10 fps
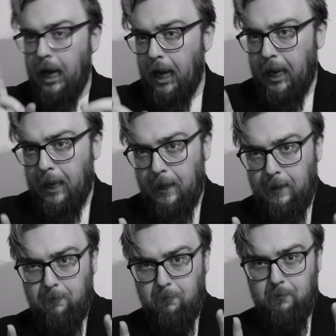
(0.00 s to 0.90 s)

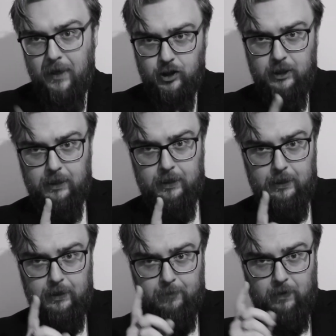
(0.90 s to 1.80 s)
I mentioned
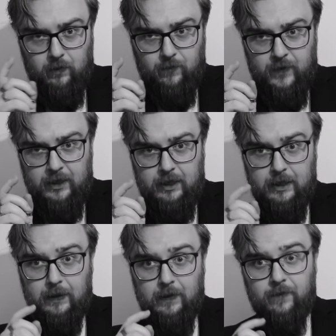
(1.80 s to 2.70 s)
earlier about the
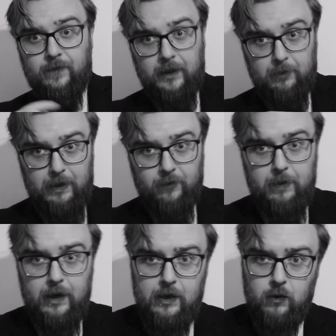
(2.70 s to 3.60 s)
little film I've
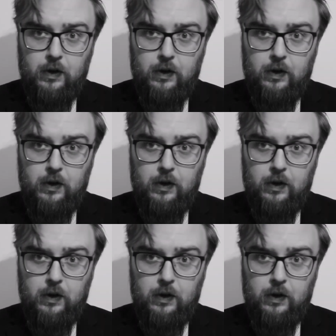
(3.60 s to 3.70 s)
made.